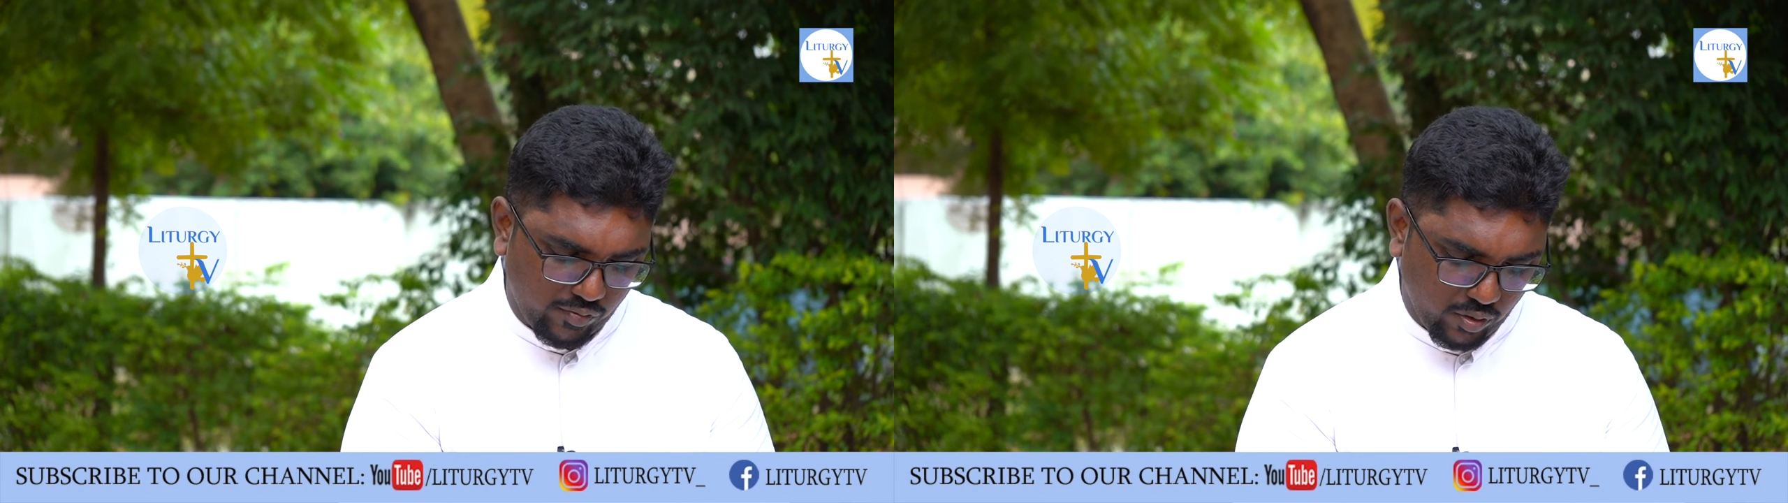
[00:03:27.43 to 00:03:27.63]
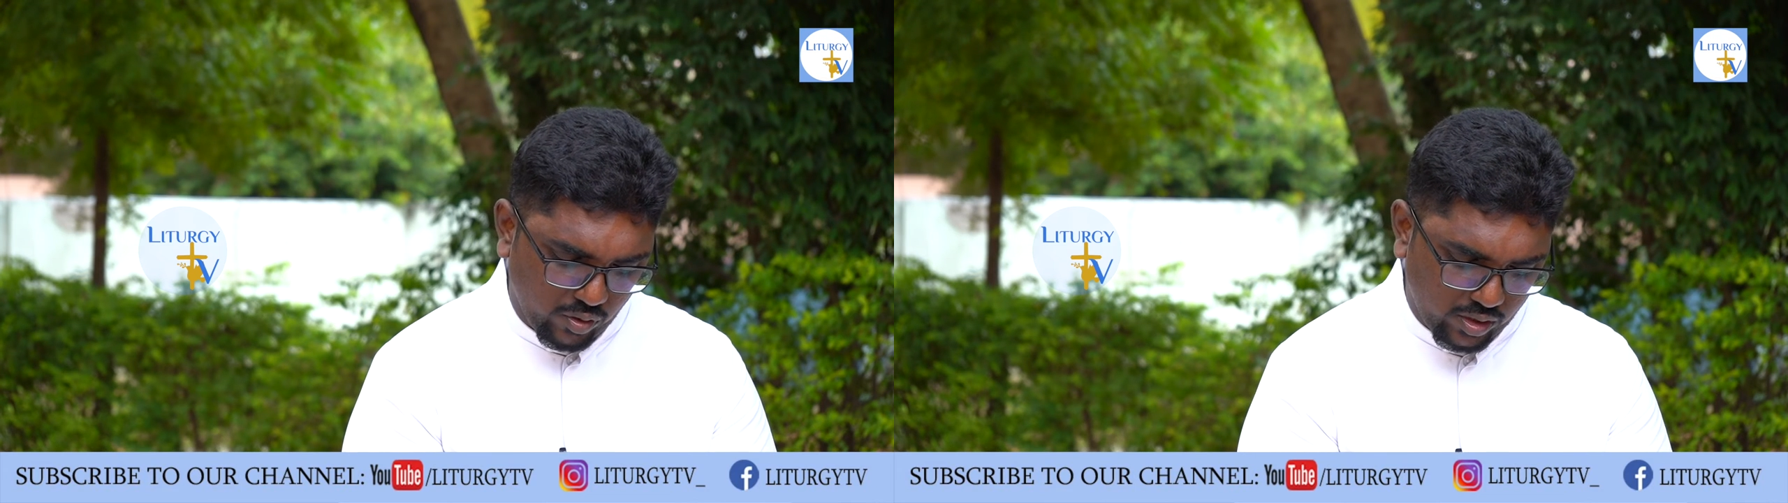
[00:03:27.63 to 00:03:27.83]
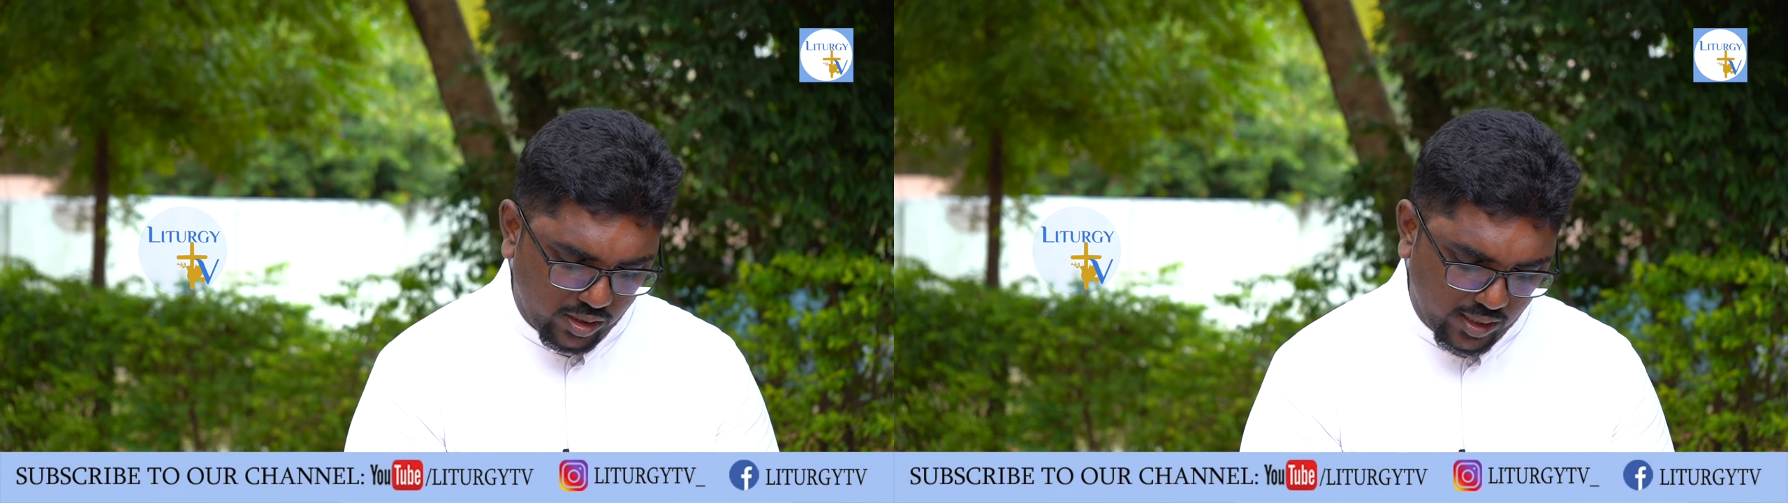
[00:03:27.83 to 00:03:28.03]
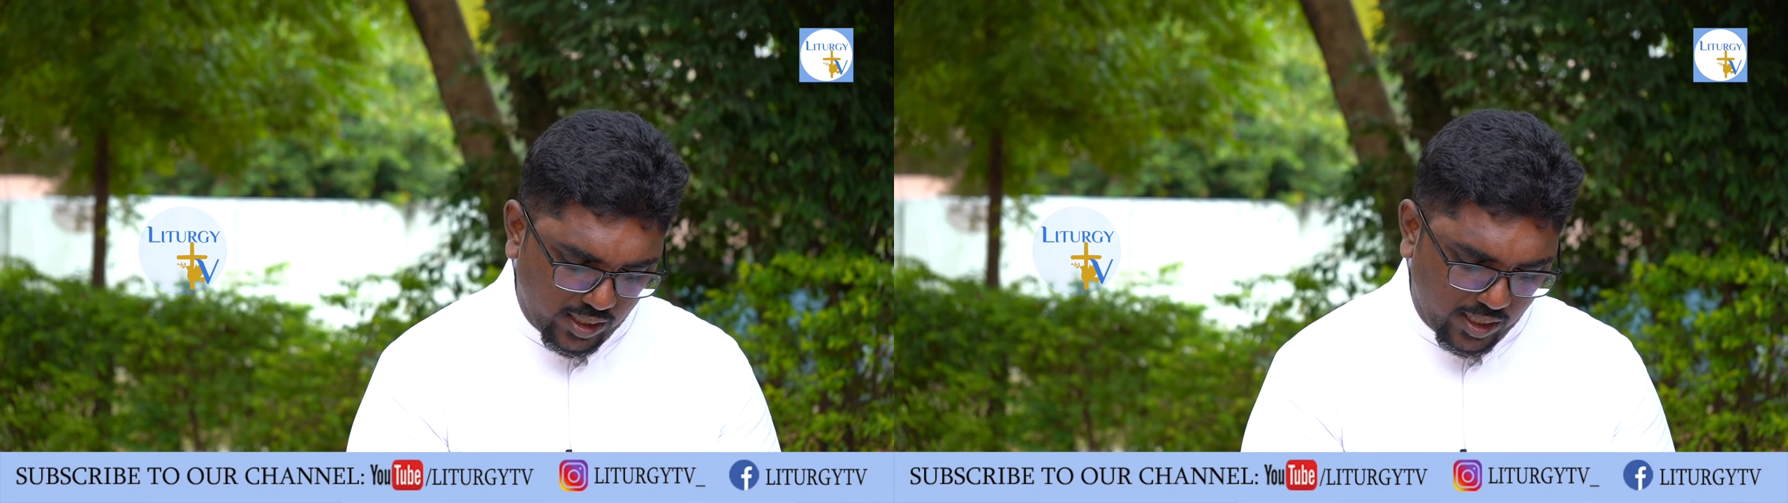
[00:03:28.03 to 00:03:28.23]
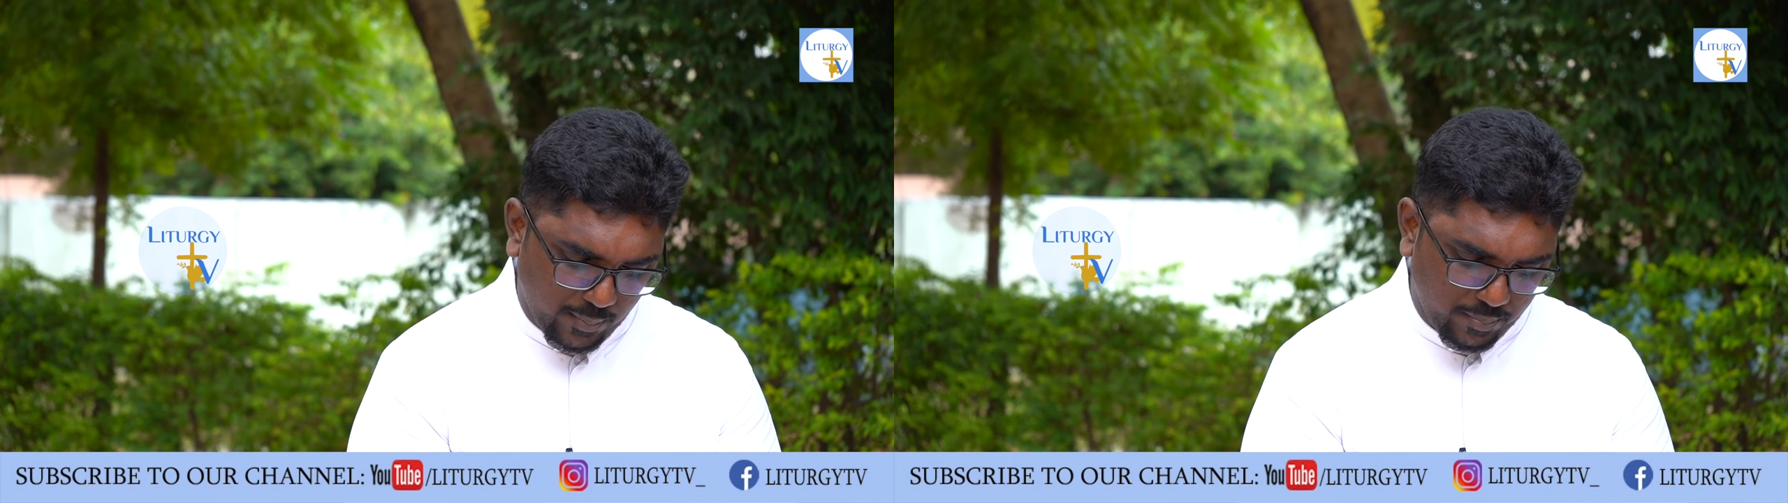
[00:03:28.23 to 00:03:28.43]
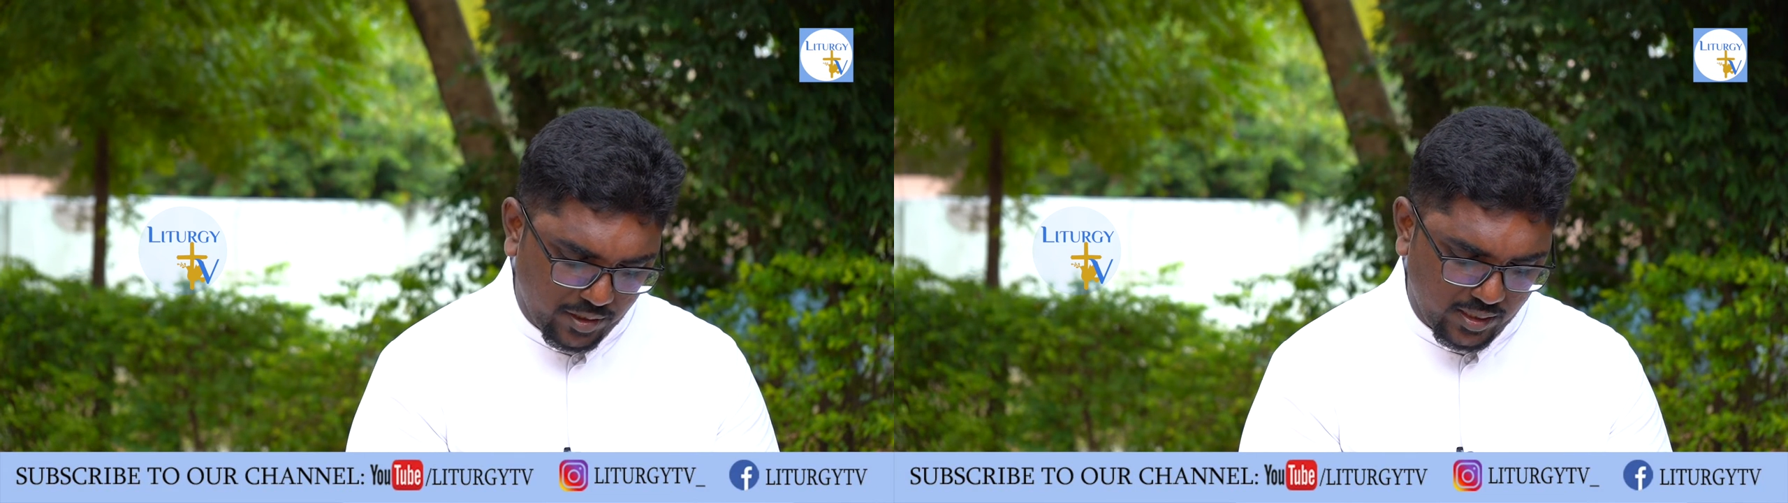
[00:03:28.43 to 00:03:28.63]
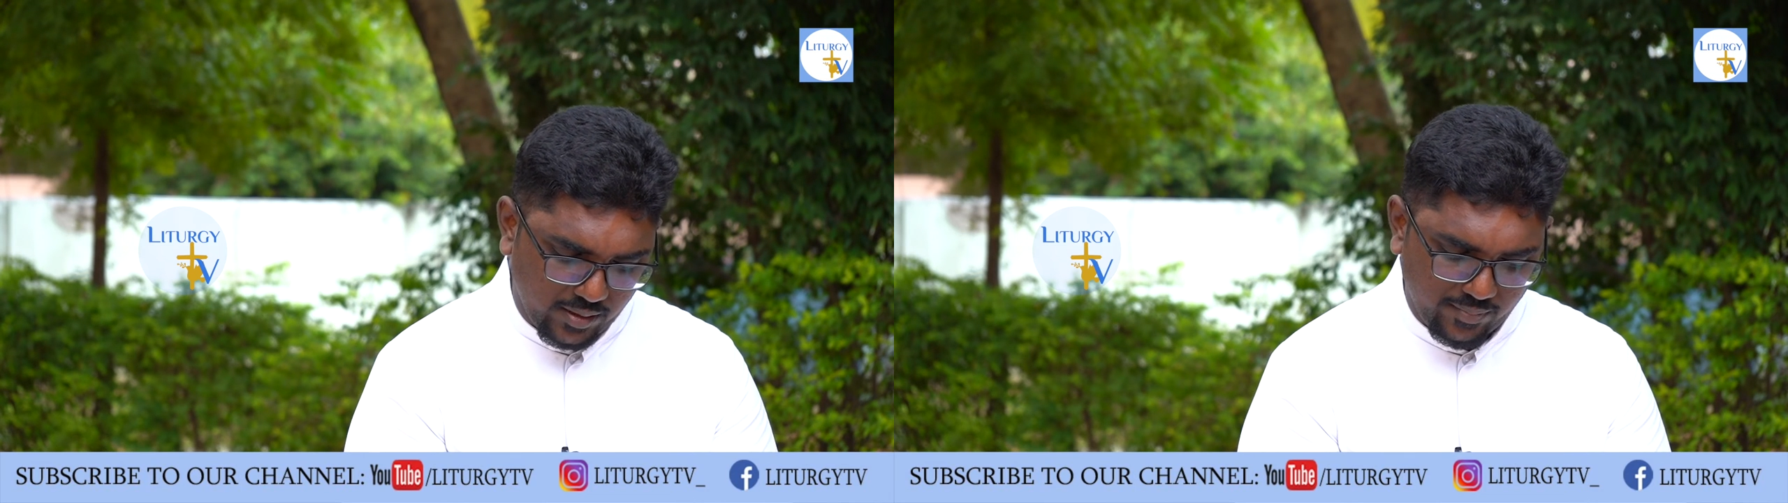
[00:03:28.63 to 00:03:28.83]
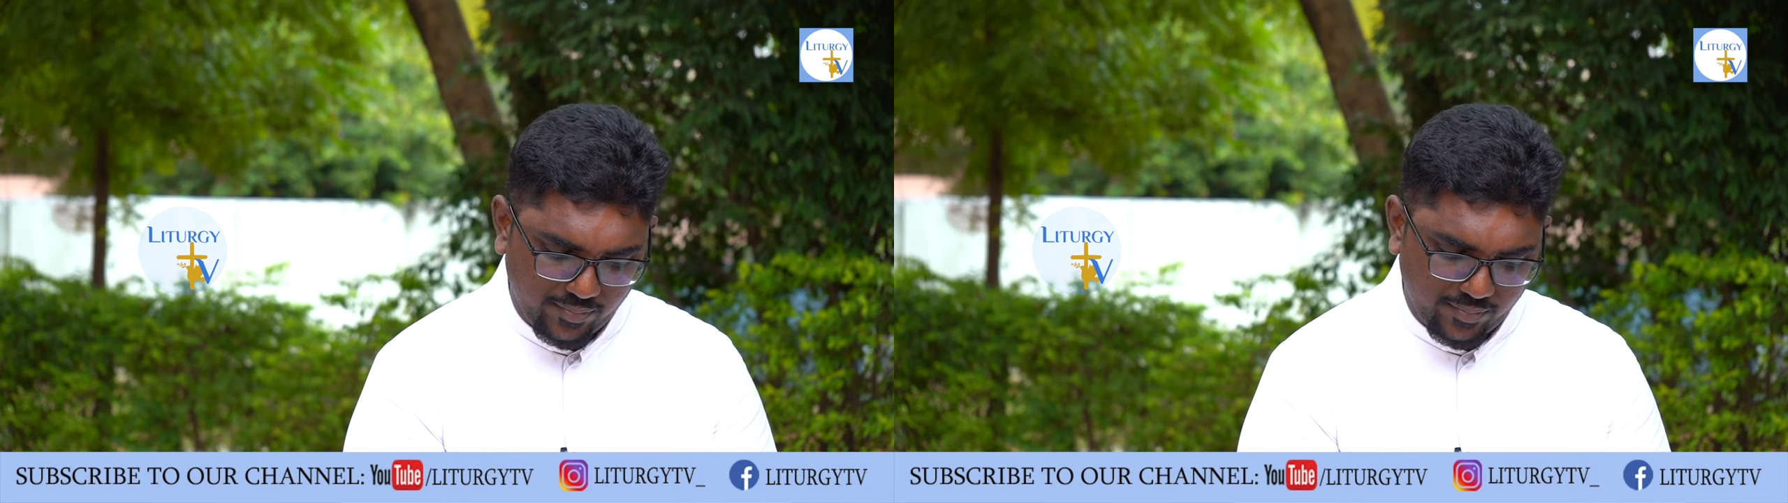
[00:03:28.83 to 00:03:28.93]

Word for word: 4th April